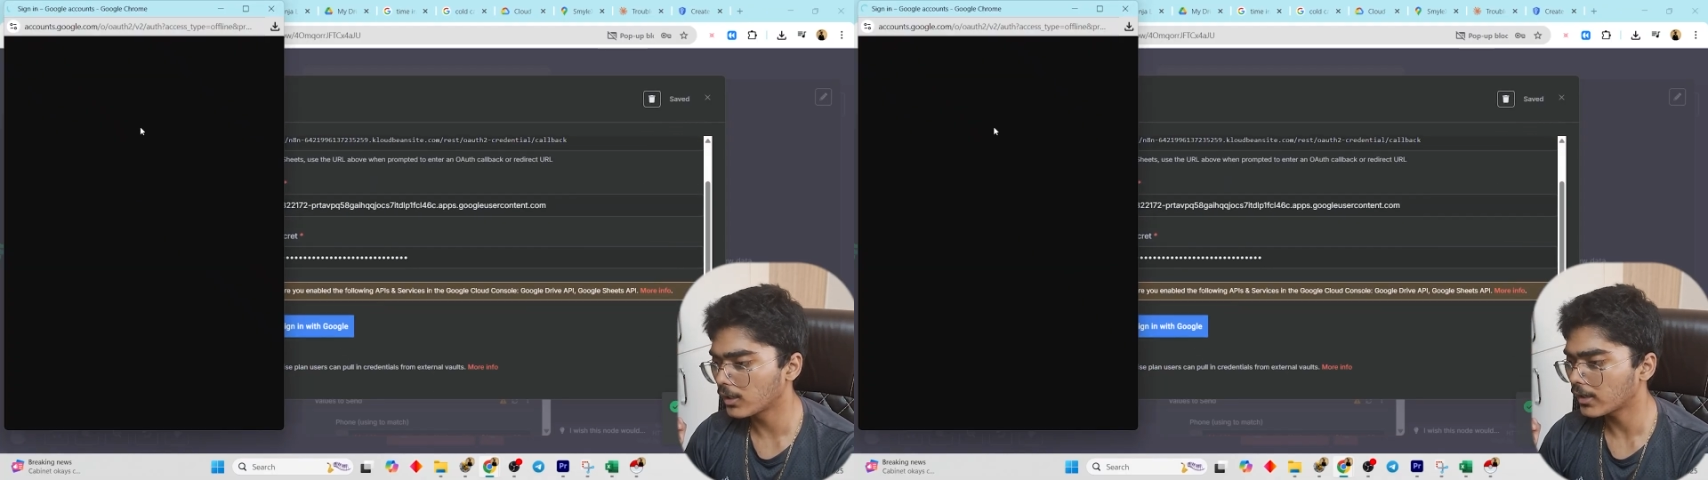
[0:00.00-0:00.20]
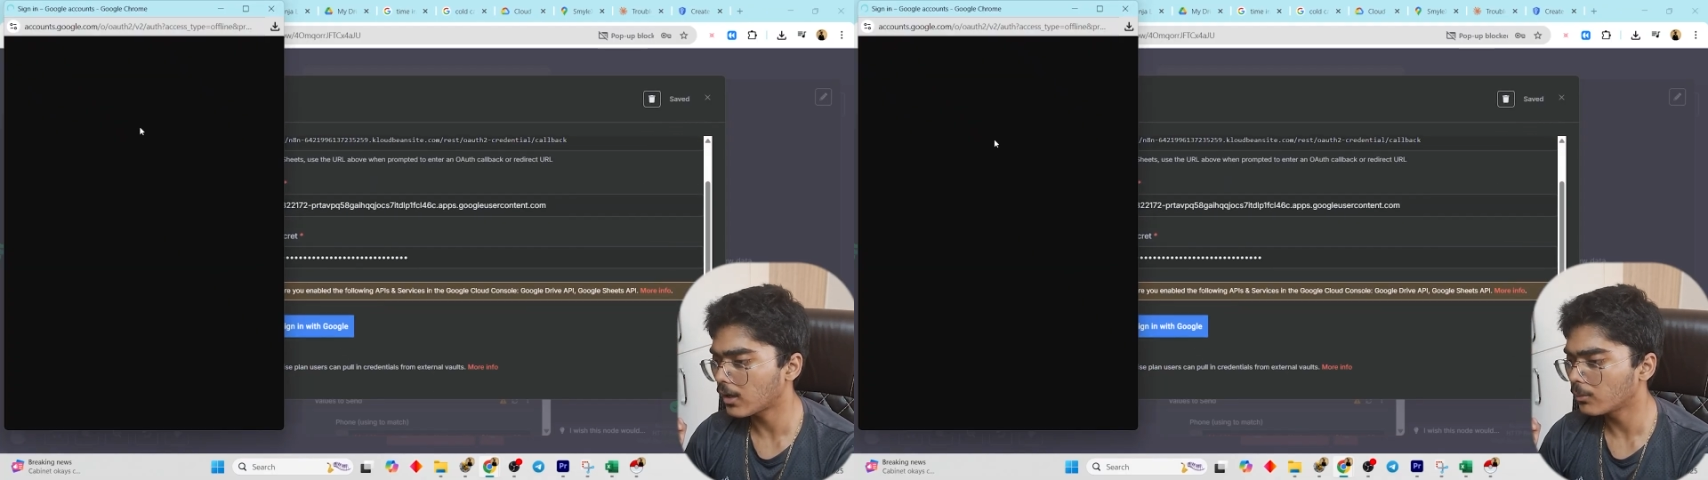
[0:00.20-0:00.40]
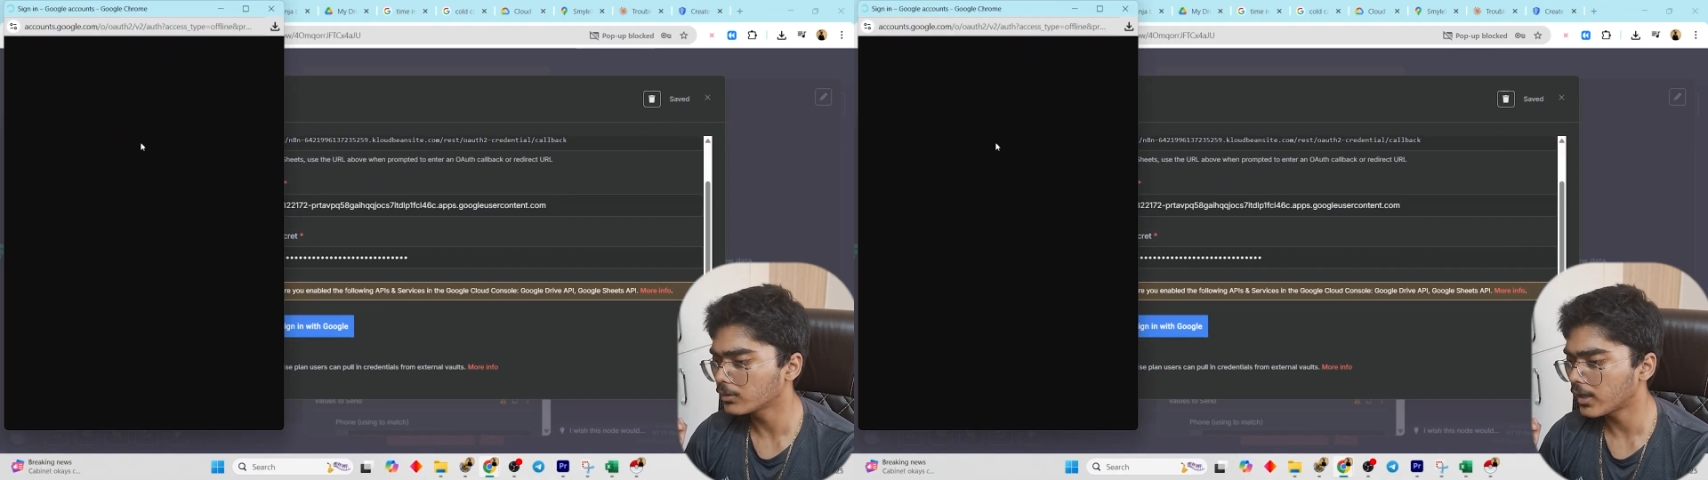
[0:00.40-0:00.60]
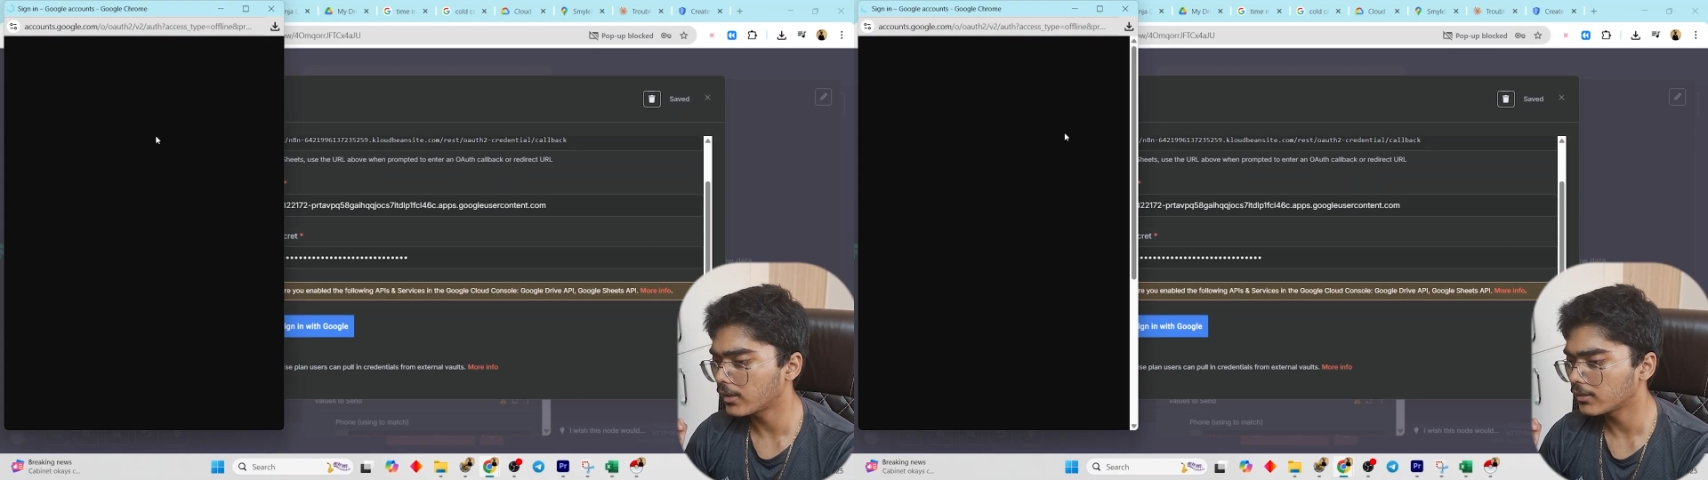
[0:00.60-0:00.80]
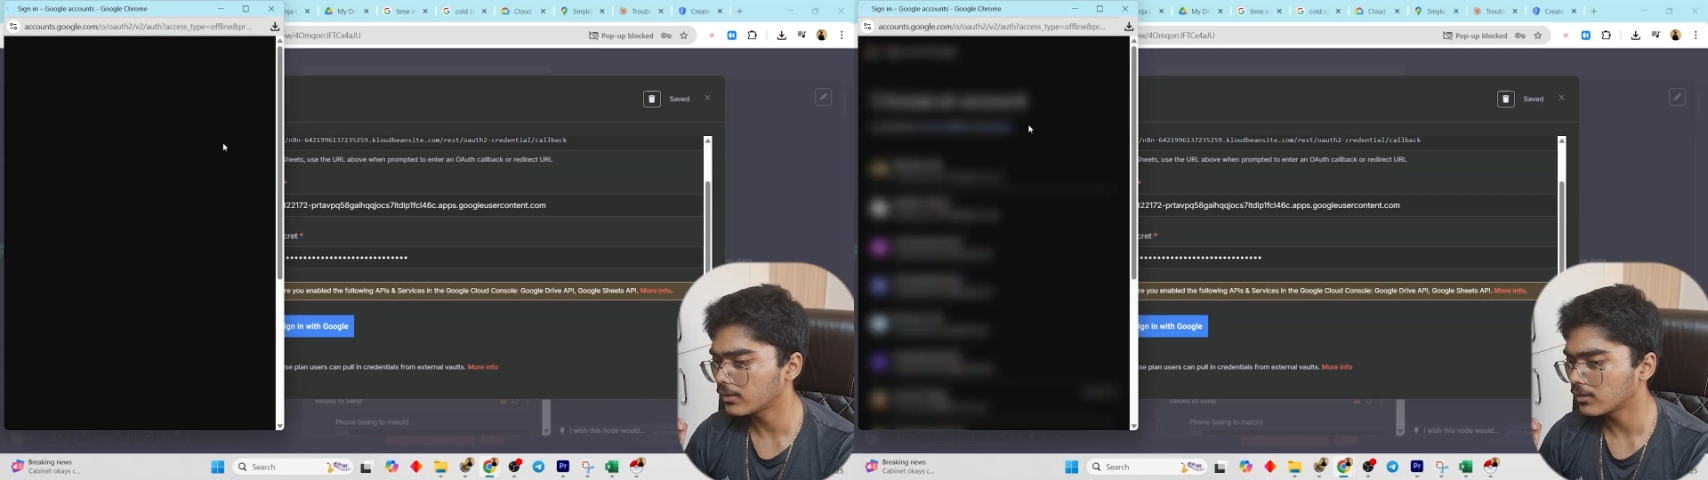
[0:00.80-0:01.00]
account,
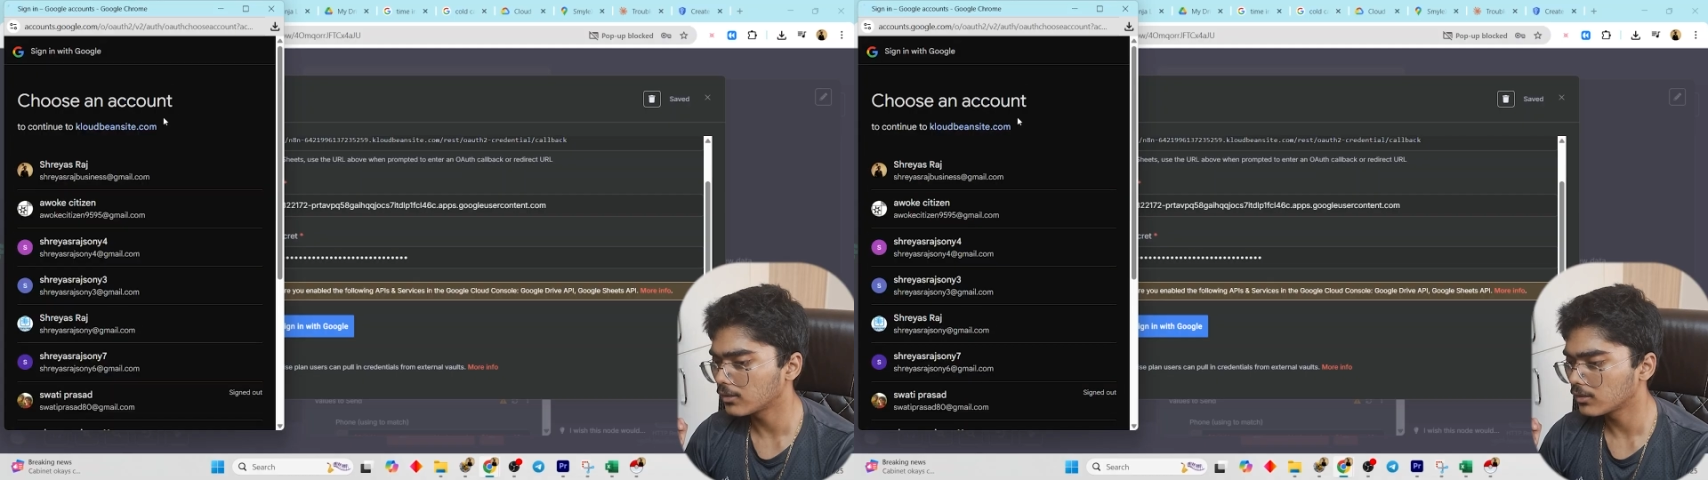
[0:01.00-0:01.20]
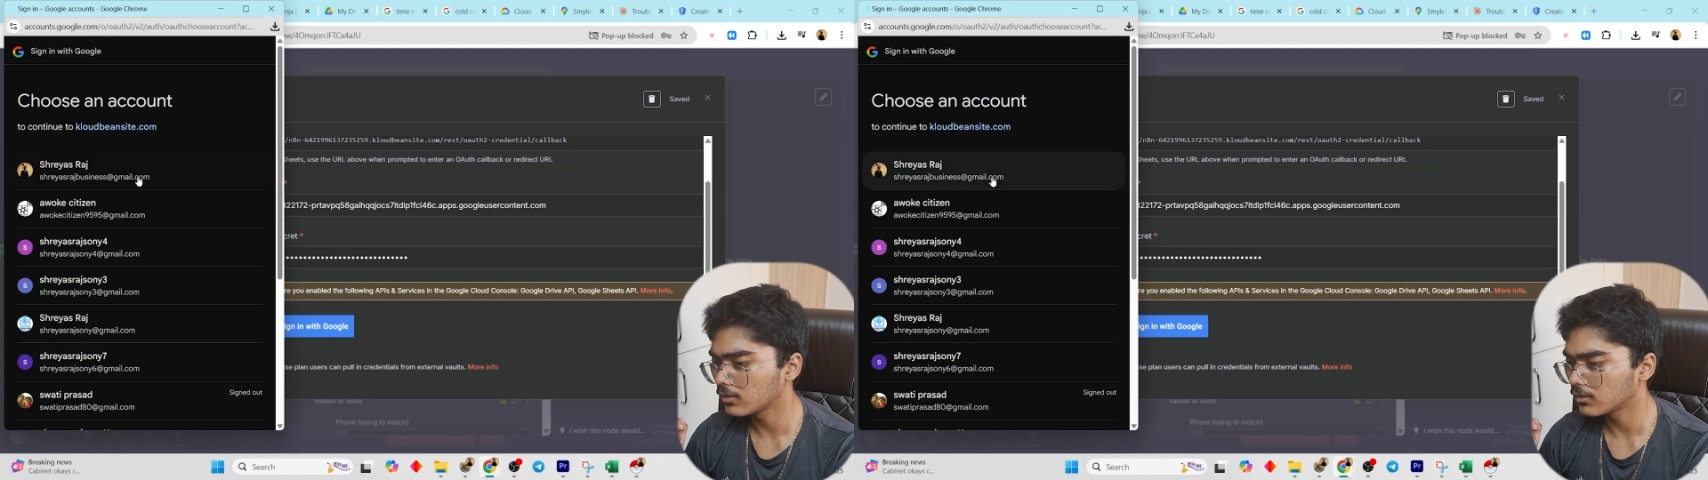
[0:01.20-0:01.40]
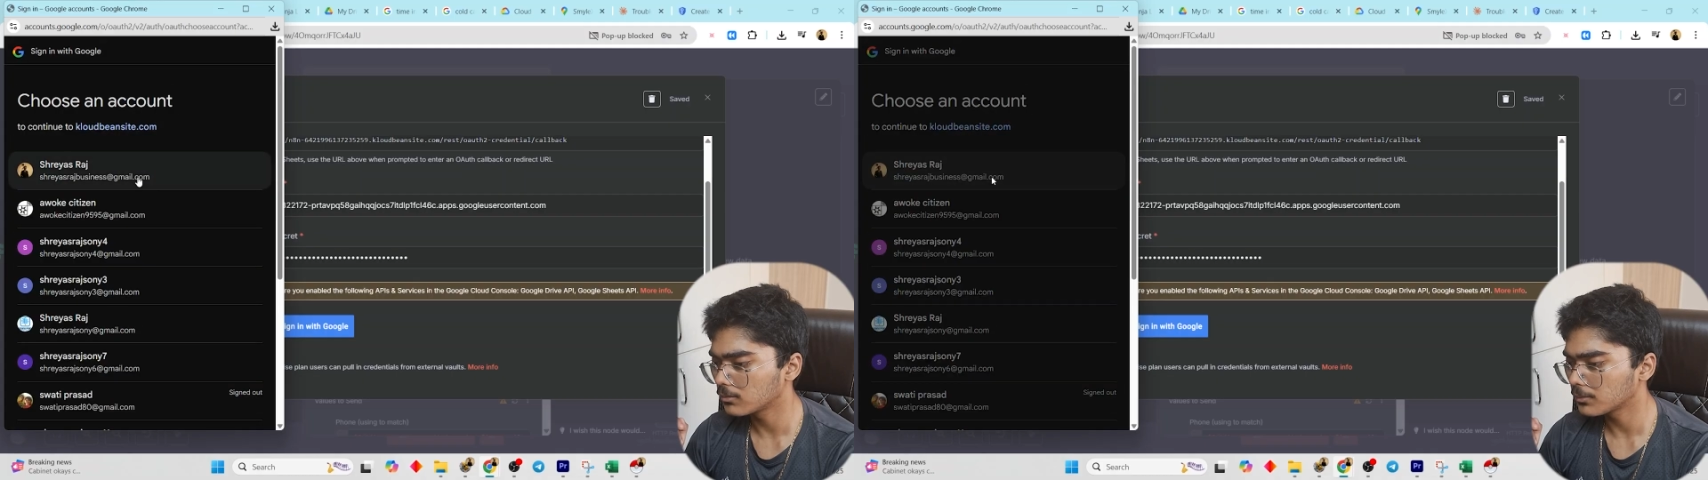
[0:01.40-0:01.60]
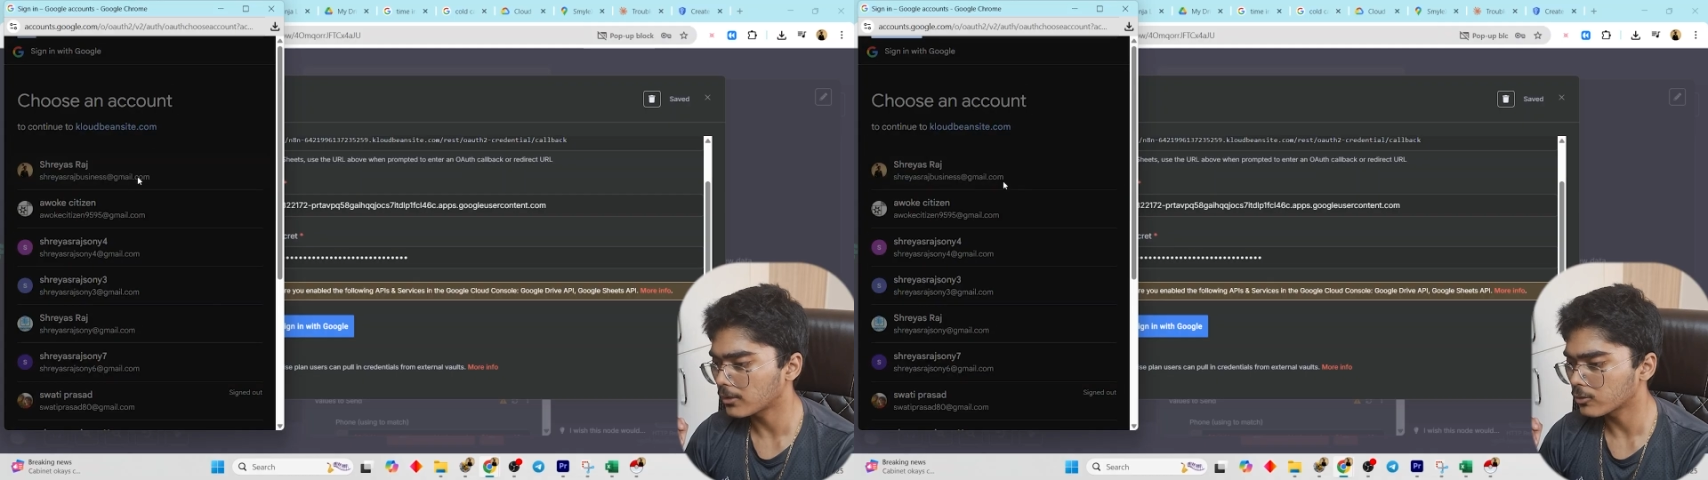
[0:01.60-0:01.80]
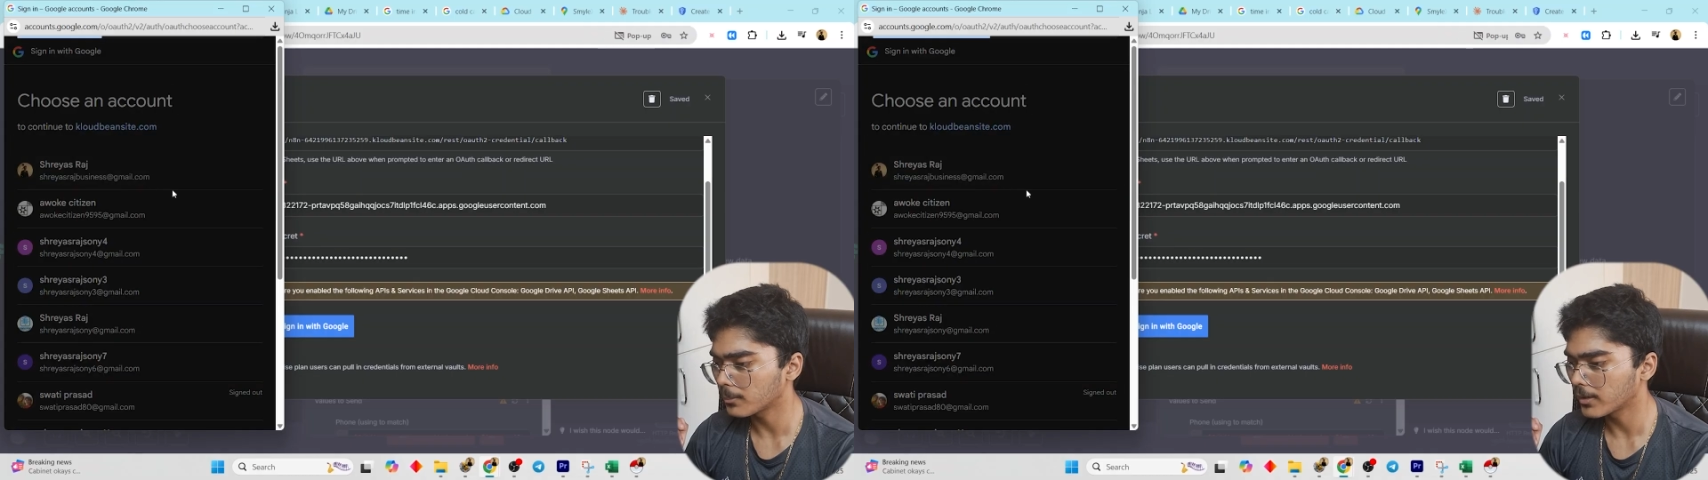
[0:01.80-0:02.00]
and that
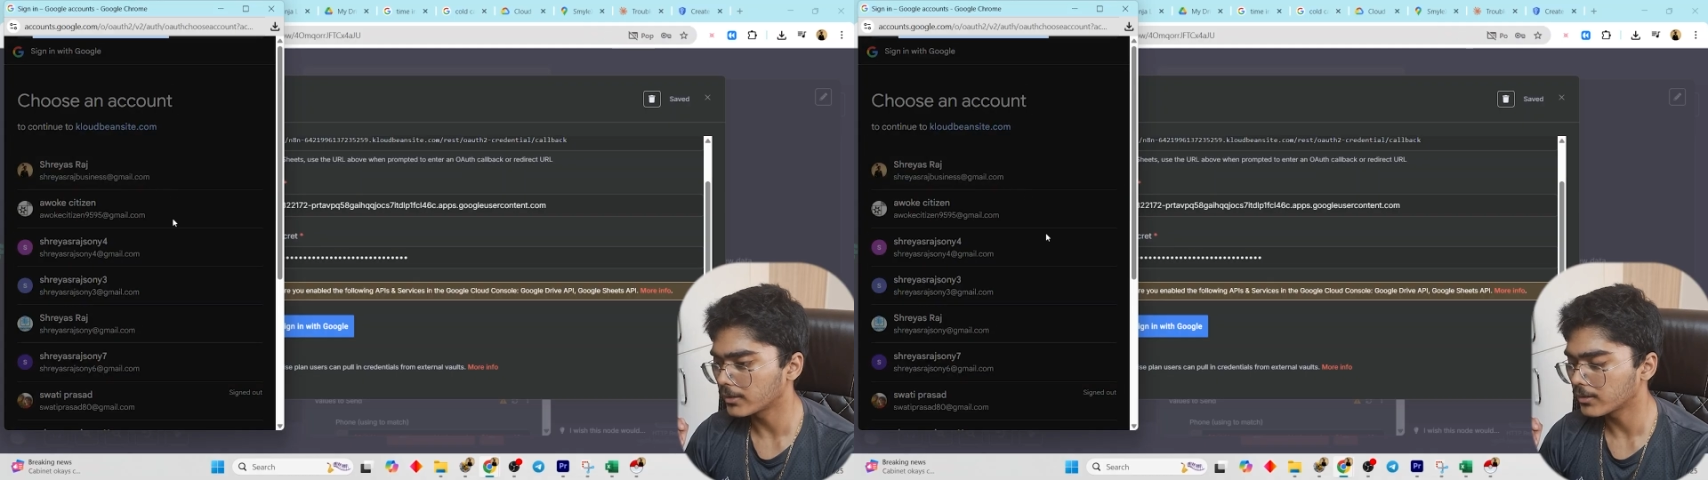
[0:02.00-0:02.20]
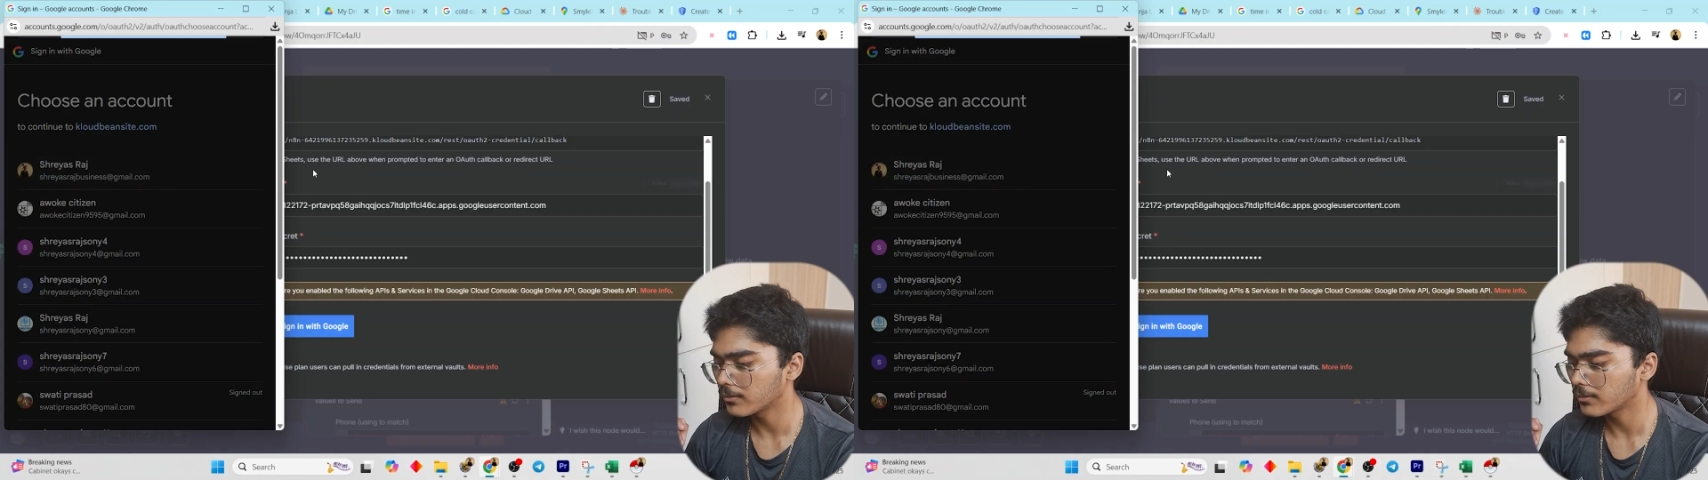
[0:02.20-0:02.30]
should be it.